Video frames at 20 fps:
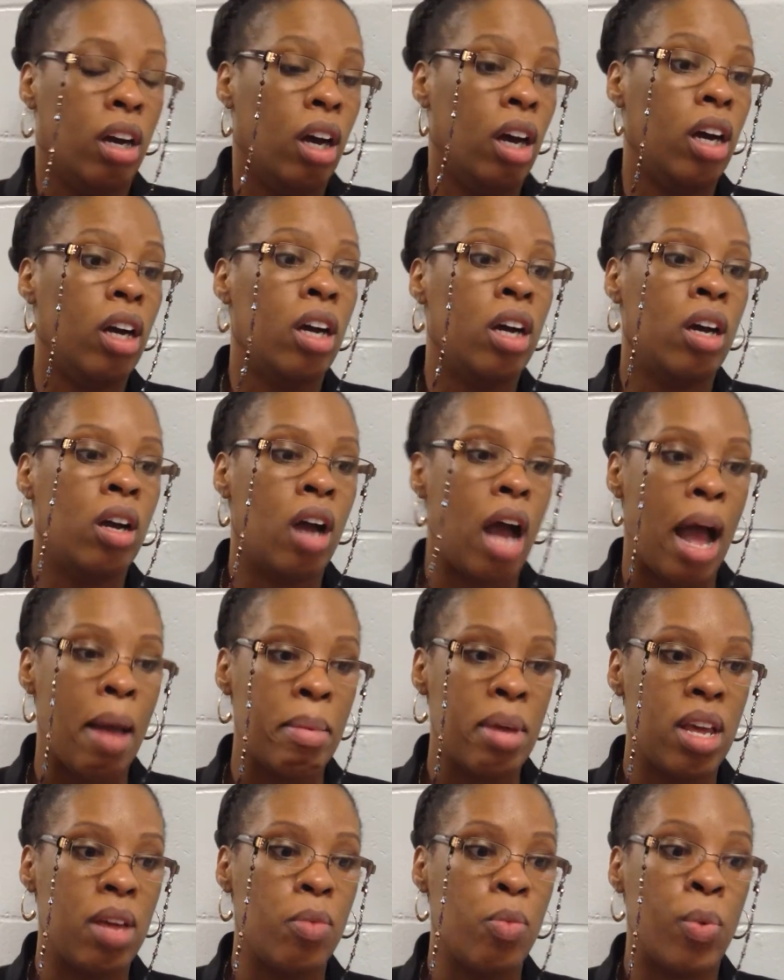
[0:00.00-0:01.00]
Uh, I
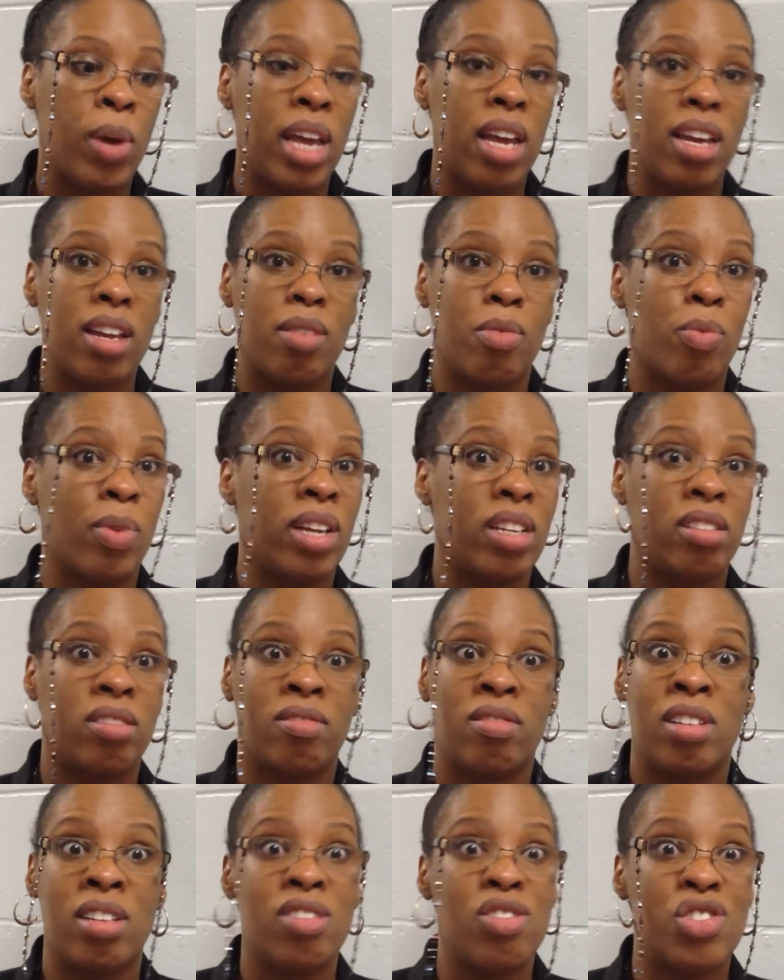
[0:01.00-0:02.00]
mean, we had, we
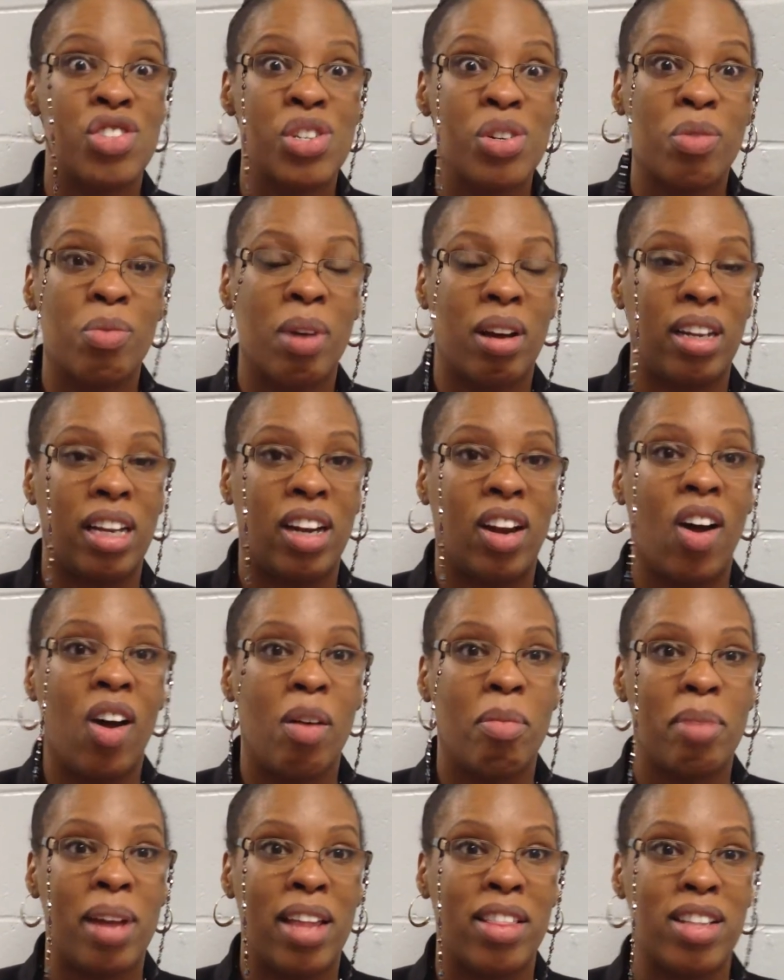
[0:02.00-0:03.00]
didn't shoot well at
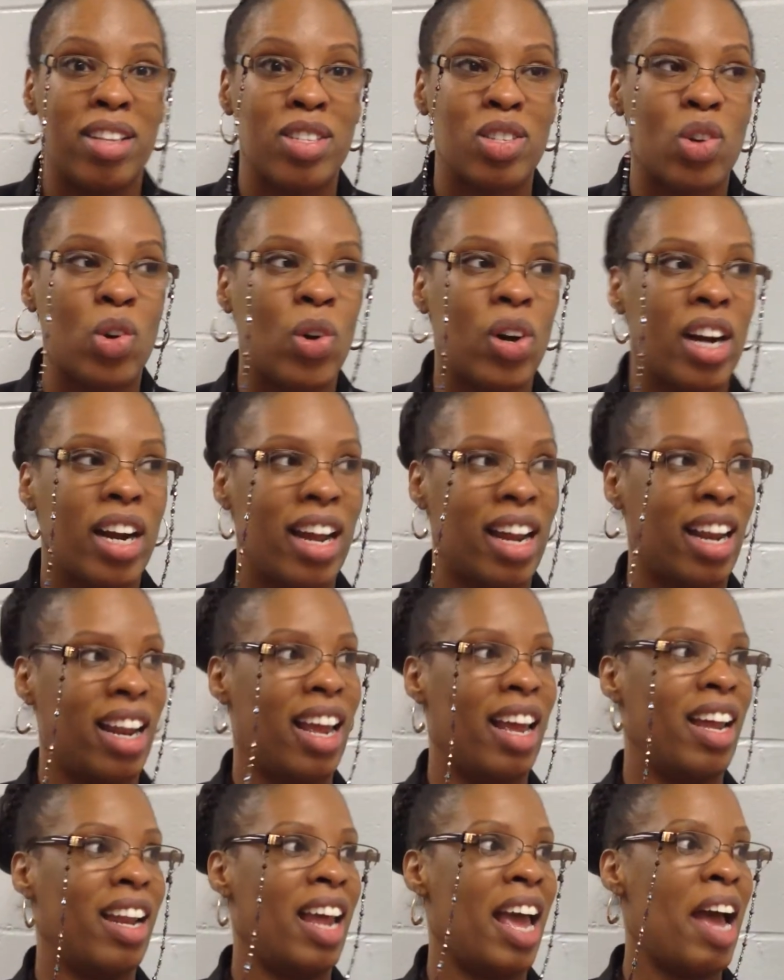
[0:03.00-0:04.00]
all, and the score at,
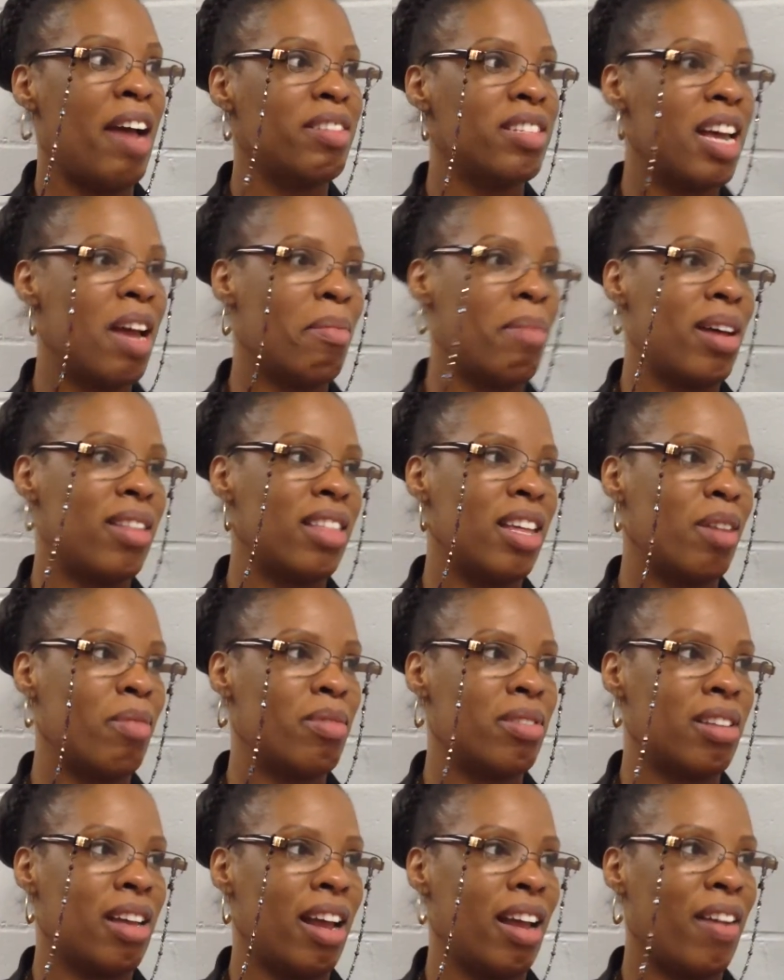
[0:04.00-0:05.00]
at halftime I think
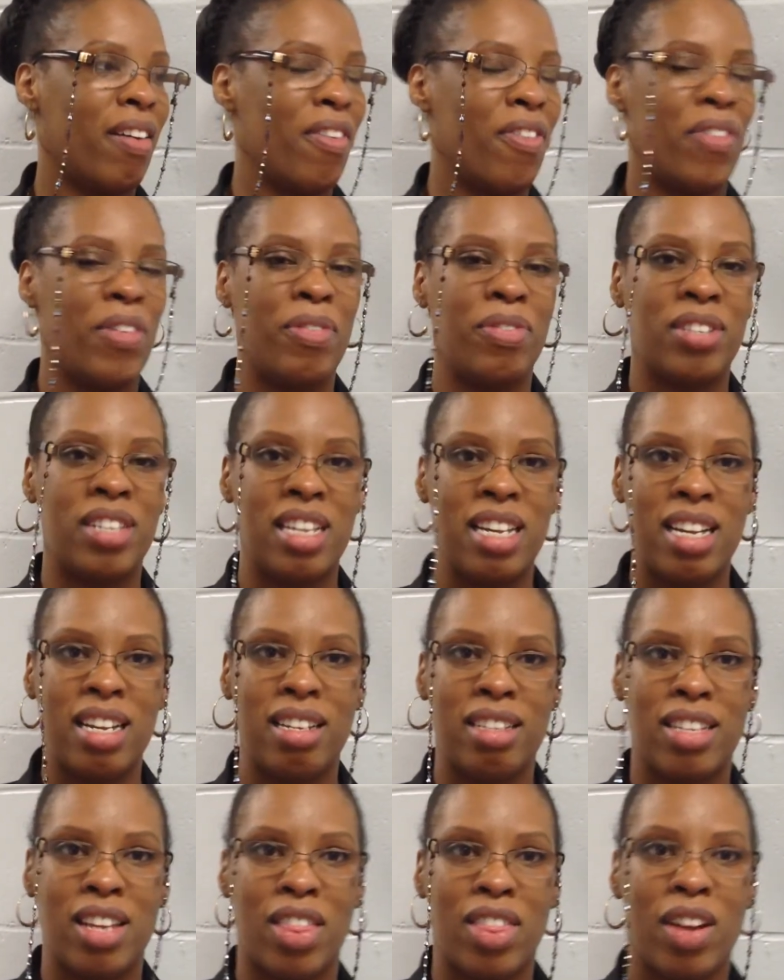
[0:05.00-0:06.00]
was like
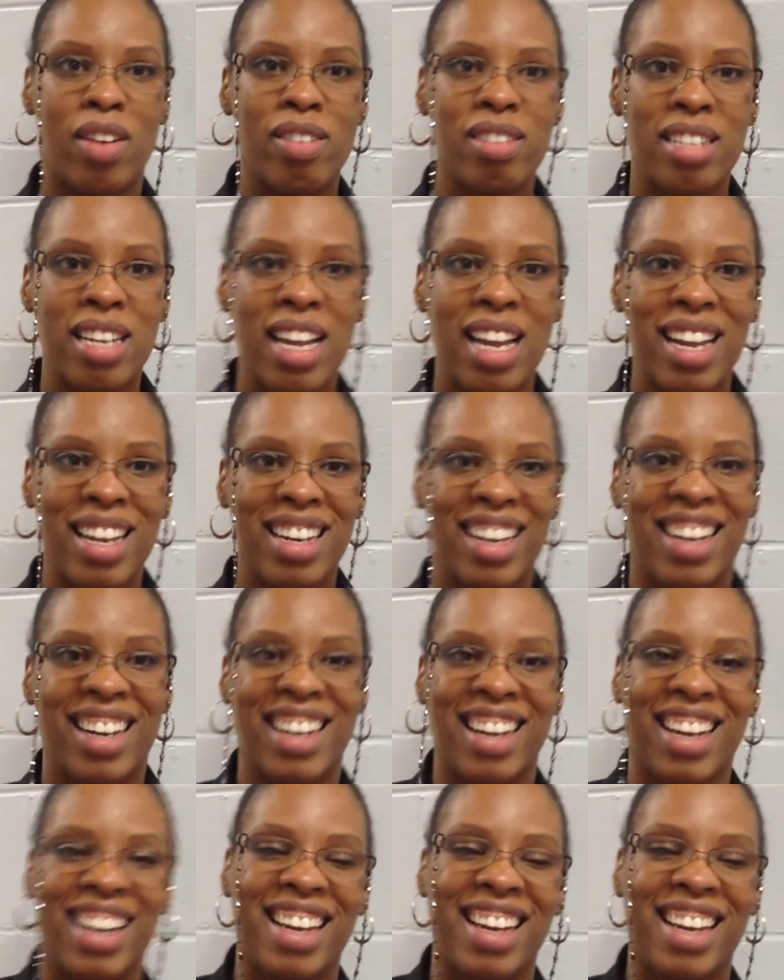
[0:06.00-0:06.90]
15 to 13.